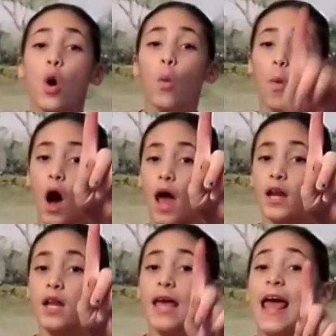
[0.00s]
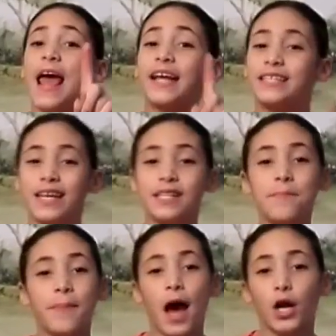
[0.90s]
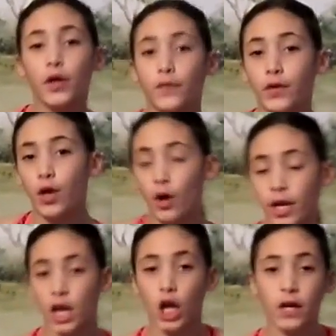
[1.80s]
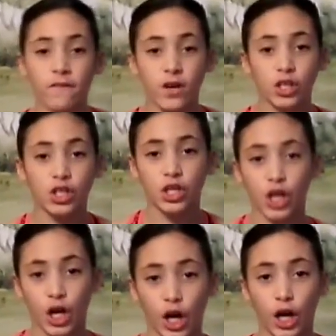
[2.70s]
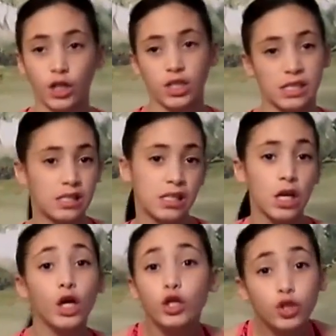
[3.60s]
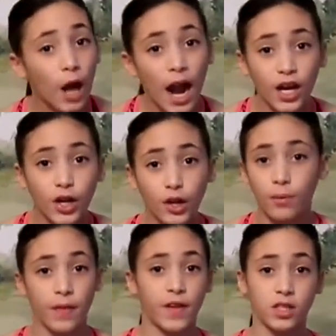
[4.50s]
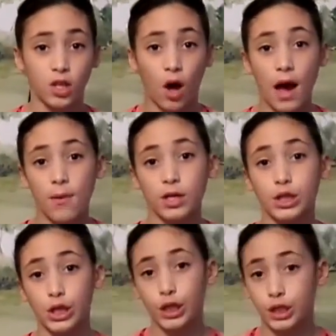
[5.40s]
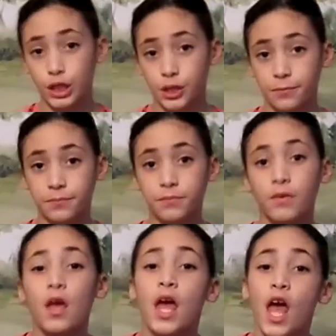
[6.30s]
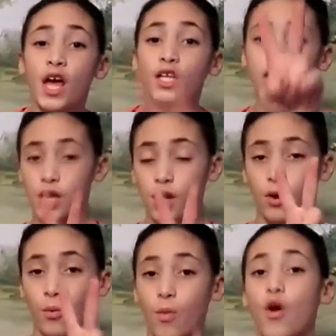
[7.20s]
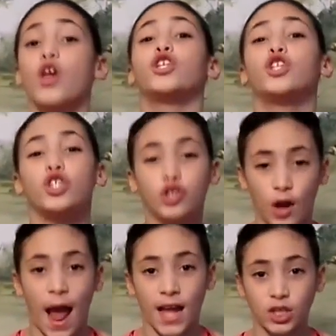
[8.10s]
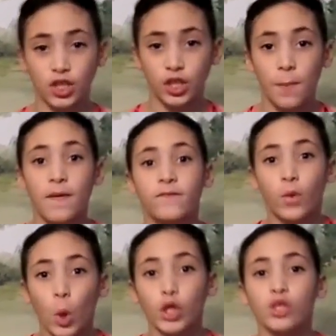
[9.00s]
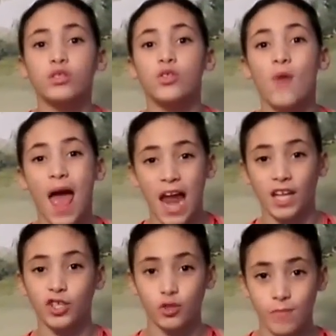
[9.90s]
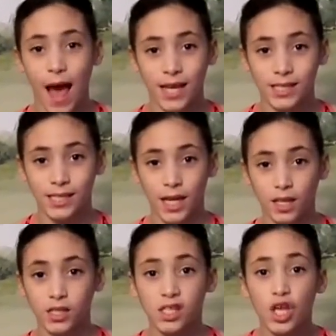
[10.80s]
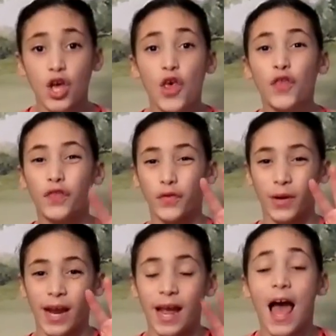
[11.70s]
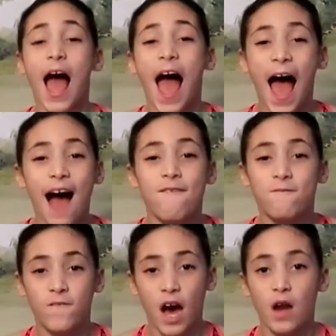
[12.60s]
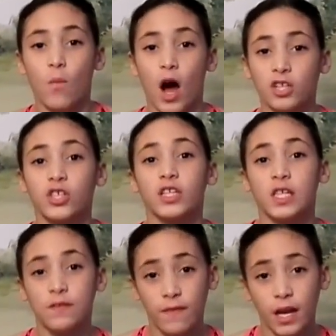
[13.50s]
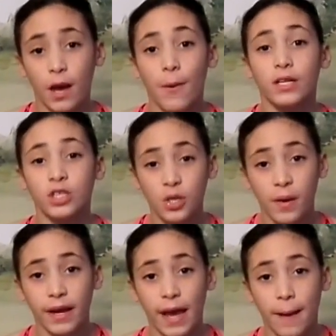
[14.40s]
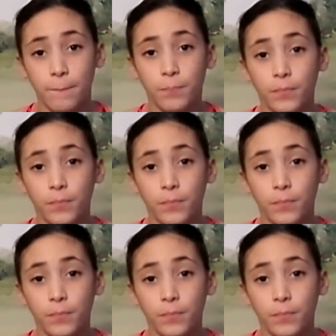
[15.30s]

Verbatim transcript: One, it doesn't matter if you don't get on your first turn, just try to do it. That's all I want you to do. Two, stretch before you do any gymnastics. Three, have fun watching this video and doing it.